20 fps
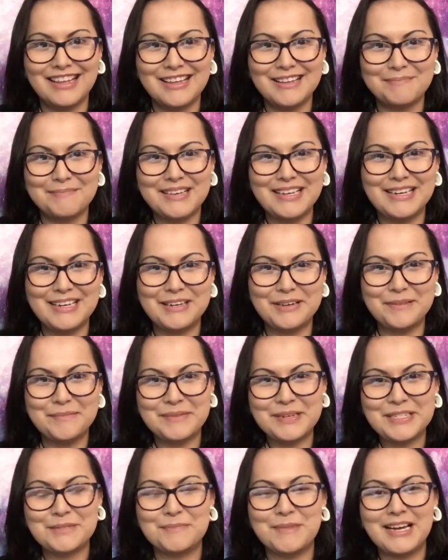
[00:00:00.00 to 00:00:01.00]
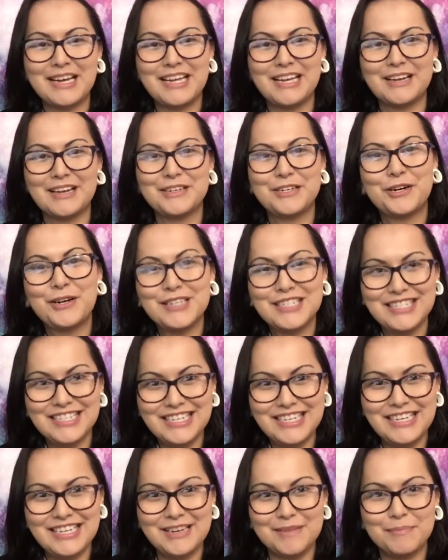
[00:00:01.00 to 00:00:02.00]
Enigma's my
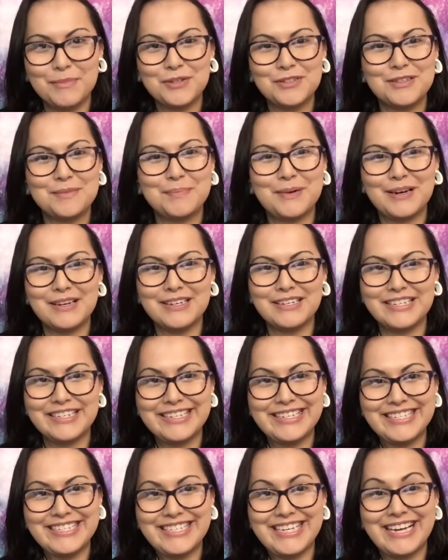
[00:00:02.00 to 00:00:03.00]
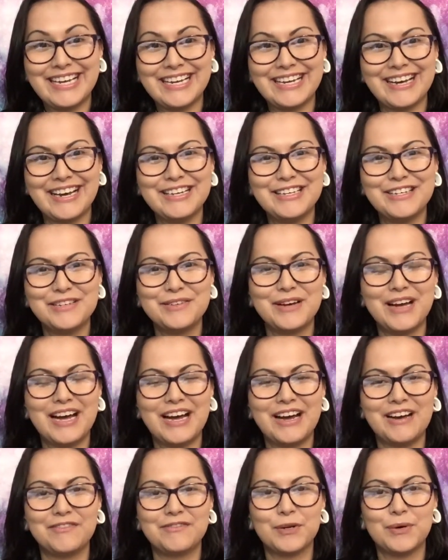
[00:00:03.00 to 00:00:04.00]
trusty, most bonded deck. I do
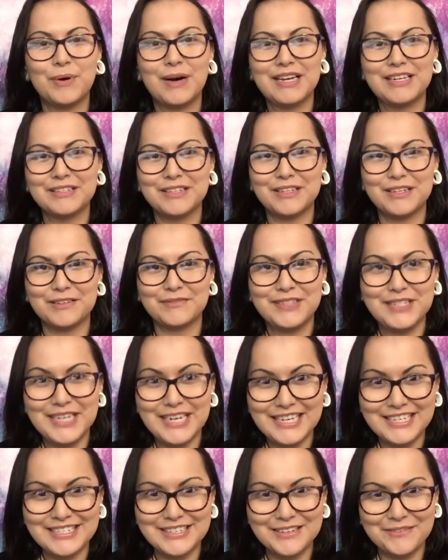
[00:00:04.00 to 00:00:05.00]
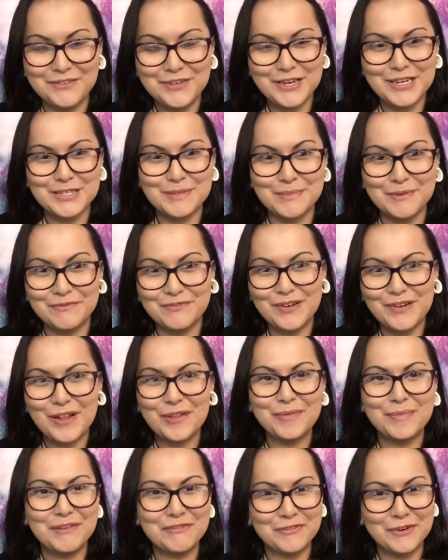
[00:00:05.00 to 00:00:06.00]
have quite a lot of decks. If you guys have been following
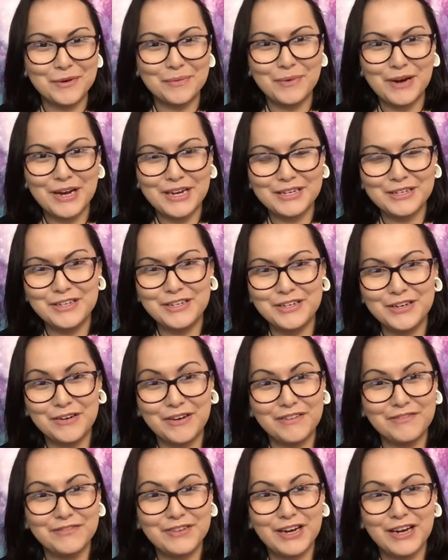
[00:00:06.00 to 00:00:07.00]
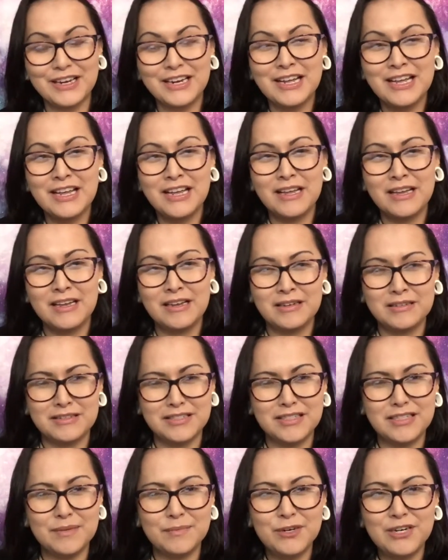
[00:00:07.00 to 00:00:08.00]
me for a while, you know I've got
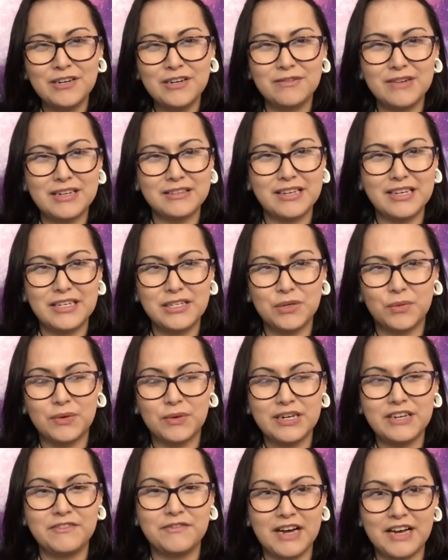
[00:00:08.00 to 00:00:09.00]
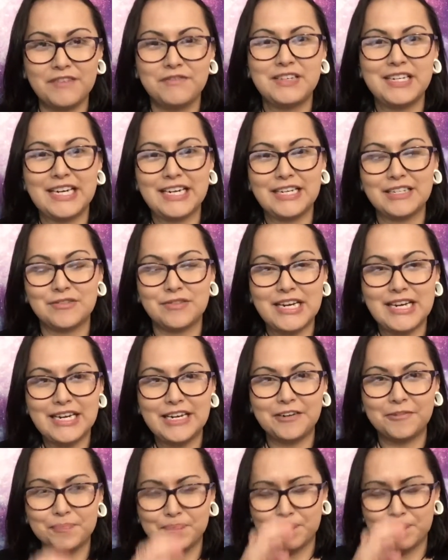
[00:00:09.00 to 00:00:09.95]
somewhere around like 25 decks right now.